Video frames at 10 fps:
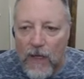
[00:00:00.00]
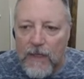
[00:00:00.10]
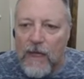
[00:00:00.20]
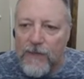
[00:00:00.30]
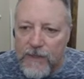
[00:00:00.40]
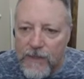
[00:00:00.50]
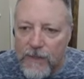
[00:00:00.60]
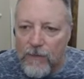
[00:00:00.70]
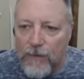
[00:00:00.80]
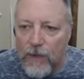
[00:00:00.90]
Now this is
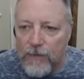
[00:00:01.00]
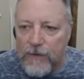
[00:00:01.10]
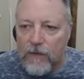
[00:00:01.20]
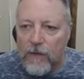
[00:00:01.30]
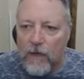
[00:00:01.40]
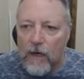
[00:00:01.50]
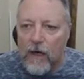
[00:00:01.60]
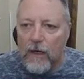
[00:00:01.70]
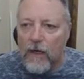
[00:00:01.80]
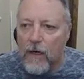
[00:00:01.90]
our boast.
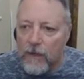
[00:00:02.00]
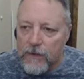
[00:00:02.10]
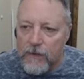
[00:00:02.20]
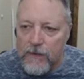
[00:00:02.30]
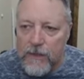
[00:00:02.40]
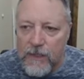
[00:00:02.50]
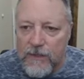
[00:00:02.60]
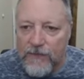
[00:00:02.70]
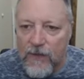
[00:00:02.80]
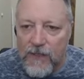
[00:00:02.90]
Our conscience
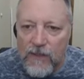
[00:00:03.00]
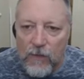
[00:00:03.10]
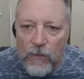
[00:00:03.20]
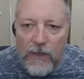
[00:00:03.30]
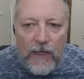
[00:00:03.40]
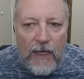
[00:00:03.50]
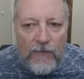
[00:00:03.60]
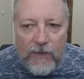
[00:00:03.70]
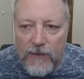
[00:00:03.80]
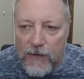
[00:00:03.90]
testifies that we
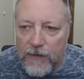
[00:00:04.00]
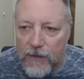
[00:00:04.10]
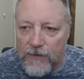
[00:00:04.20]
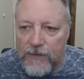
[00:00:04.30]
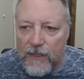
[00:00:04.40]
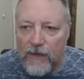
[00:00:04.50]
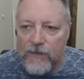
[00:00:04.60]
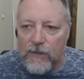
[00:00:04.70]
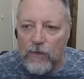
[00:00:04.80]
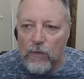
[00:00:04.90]
have conducted
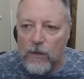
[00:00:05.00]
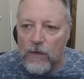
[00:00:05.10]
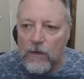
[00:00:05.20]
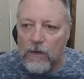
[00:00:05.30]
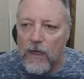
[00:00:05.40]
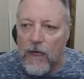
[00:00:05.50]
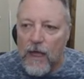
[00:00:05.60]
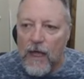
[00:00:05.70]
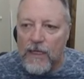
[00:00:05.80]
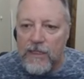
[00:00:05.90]
ourselves in the world,
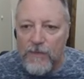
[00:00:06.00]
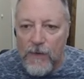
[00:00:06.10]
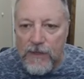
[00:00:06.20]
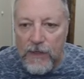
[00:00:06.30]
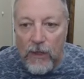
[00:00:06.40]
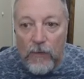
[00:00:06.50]
and especially in our